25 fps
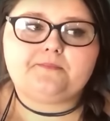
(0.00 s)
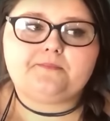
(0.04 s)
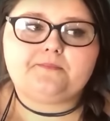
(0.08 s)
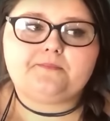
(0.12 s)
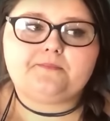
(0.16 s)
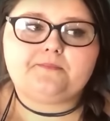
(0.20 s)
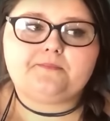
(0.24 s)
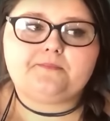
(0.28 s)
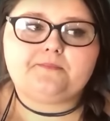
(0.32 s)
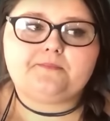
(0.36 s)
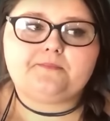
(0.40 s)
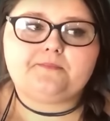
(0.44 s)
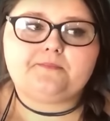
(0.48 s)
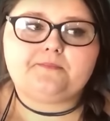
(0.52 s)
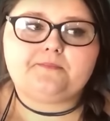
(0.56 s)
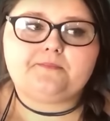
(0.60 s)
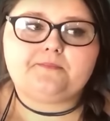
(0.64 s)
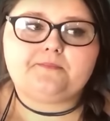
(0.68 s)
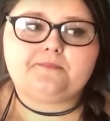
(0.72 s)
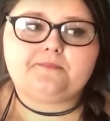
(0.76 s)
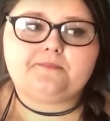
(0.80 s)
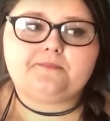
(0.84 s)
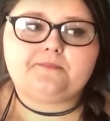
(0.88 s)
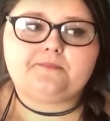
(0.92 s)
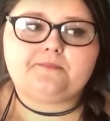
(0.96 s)

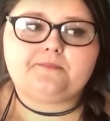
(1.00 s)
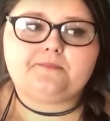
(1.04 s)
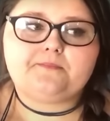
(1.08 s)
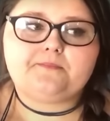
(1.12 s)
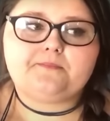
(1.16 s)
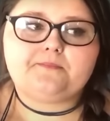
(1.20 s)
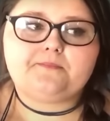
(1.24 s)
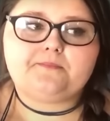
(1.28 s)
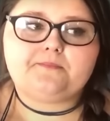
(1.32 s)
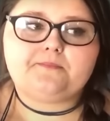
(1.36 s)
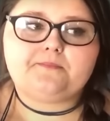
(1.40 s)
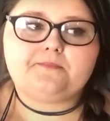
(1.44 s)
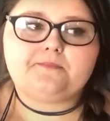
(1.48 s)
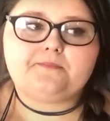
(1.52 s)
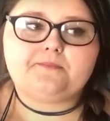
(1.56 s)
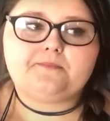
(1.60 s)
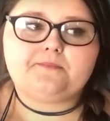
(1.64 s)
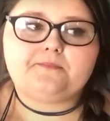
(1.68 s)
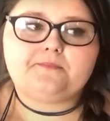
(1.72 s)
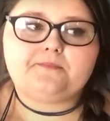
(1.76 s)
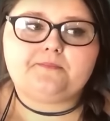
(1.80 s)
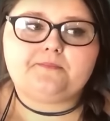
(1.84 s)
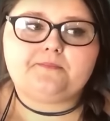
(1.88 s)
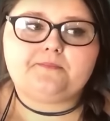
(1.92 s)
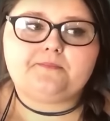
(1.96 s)

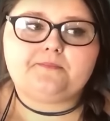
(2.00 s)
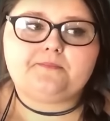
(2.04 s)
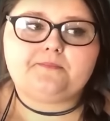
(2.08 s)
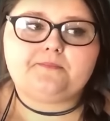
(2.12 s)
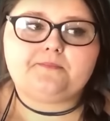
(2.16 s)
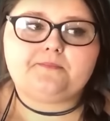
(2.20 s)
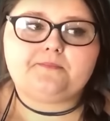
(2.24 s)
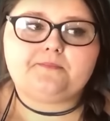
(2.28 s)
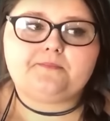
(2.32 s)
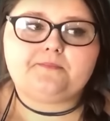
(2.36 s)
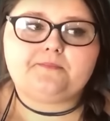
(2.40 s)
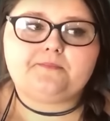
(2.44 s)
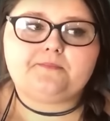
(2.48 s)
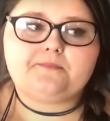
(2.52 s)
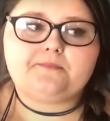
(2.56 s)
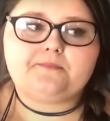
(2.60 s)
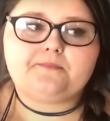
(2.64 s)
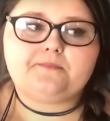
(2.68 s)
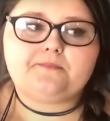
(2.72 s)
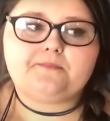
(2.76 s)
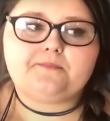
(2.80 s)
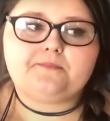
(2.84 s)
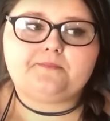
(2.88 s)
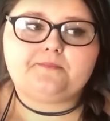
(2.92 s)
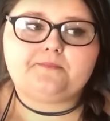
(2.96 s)

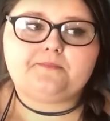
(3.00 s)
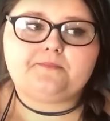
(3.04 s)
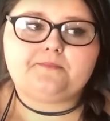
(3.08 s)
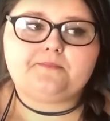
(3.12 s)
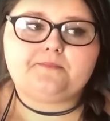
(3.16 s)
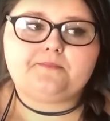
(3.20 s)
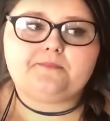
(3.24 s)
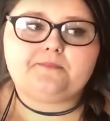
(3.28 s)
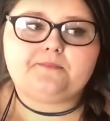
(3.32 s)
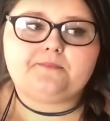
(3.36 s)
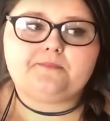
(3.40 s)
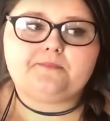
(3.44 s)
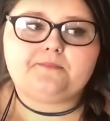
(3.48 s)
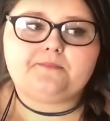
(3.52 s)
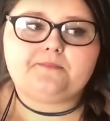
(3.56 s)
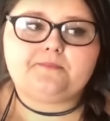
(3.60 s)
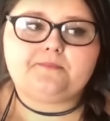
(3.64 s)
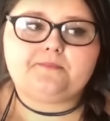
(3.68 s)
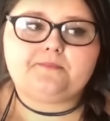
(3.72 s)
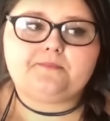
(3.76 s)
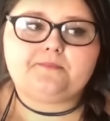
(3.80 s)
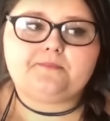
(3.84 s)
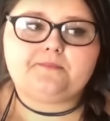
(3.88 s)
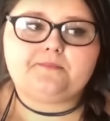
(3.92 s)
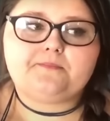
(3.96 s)

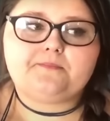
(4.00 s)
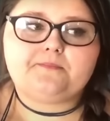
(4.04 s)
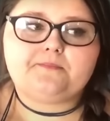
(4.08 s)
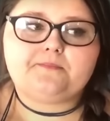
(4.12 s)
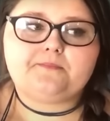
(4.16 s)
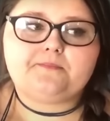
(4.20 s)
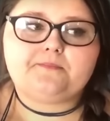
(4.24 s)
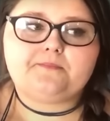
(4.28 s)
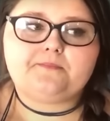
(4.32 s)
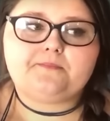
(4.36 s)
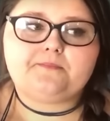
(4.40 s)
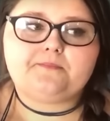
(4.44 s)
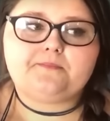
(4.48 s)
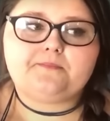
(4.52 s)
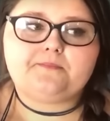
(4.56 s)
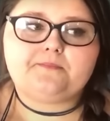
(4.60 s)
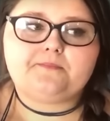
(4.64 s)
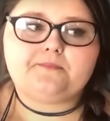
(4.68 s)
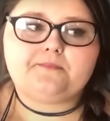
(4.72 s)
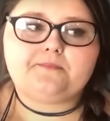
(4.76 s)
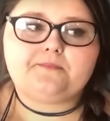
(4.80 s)
[no speech]